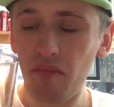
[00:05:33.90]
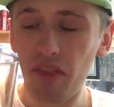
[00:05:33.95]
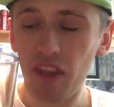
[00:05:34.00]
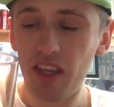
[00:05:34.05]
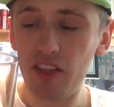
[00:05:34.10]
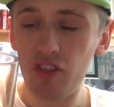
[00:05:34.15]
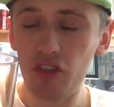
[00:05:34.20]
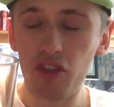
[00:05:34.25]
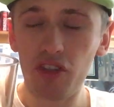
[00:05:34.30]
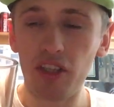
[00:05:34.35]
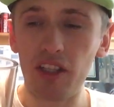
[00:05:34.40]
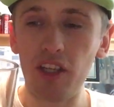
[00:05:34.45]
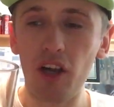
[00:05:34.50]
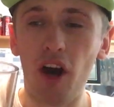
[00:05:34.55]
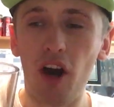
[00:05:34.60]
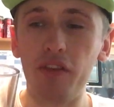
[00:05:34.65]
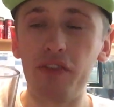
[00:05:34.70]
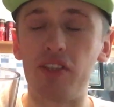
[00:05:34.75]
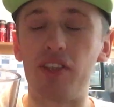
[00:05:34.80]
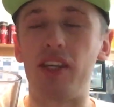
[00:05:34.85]
It's just in the
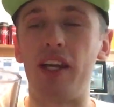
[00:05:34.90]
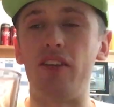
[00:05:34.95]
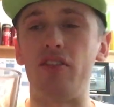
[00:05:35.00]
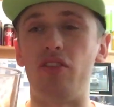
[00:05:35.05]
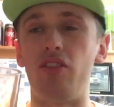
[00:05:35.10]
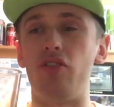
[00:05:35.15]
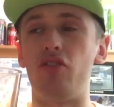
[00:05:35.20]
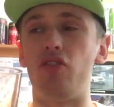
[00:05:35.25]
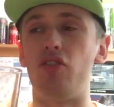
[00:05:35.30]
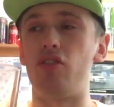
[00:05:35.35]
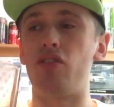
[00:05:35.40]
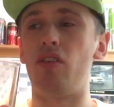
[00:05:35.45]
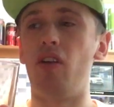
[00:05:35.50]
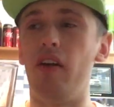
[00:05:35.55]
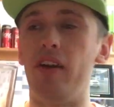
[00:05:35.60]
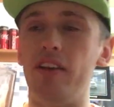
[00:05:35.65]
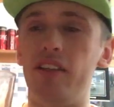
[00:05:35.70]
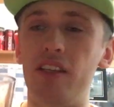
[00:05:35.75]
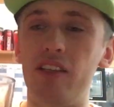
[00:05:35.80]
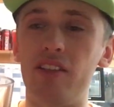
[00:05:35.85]
aftertaste is just
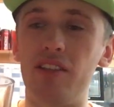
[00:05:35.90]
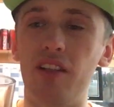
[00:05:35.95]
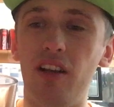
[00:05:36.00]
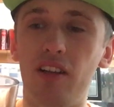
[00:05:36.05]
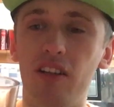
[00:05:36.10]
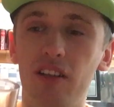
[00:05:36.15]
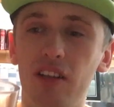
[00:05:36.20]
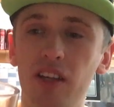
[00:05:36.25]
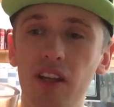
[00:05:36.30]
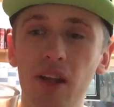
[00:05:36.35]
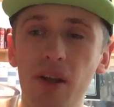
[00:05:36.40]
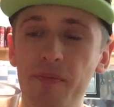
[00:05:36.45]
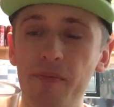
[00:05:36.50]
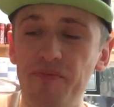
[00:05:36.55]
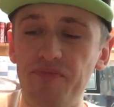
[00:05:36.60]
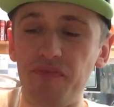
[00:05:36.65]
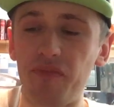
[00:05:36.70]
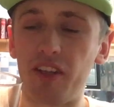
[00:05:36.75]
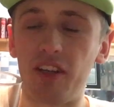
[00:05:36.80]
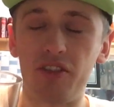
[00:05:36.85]
like there's like a
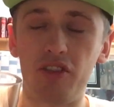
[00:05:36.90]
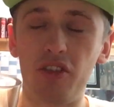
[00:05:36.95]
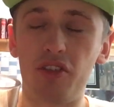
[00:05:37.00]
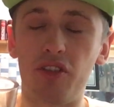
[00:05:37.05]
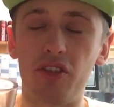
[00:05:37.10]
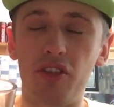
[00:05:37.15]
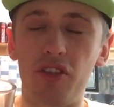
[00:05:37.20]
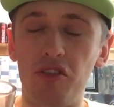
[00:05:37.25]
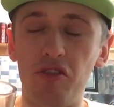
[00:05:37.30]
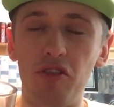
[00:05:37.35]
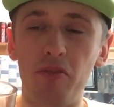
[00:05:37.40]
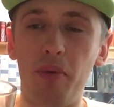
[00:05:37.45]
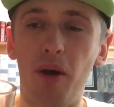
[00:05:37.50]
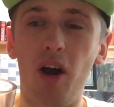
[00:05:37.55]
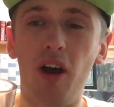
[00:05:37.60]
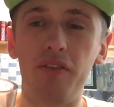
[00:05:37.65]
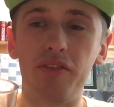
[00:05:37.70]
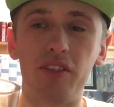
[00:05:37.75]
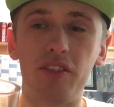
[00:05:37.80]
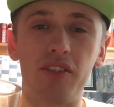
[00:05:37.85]
just a syrup
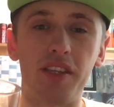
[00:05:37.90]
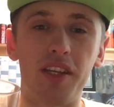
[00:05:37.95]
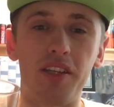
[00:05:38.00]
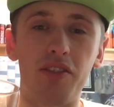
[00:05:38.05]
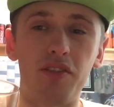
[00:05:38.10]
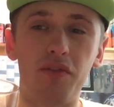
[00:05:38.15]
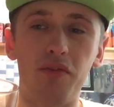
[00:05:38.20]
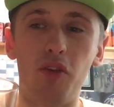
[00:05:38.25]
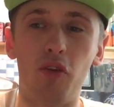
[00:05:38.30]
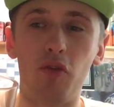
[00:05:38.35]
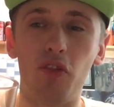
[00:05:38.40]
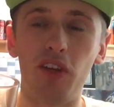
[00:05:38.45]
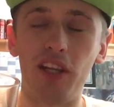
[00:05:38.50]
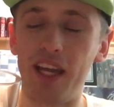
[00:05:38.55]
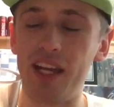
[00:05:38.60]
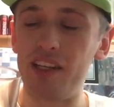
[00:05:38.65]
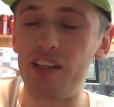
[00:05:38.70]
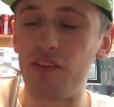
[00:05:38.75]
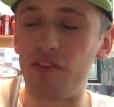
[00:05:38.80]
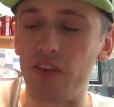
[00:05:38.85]
aftertaste of not really
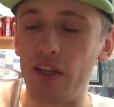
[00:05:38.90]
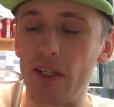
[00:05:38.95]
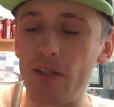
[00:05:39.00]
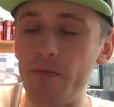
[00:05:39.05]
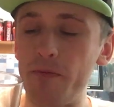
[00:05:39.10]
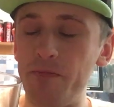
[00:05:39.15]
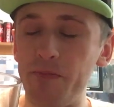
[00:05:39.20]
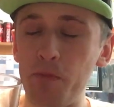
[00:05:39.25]
anything.